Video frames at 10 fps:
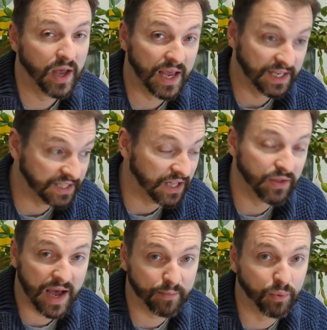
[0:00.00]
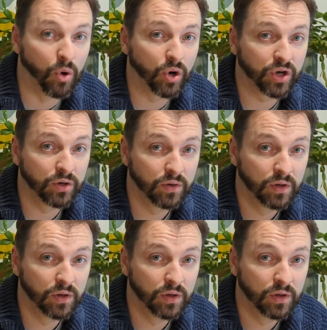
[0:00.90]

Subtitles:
is in that book.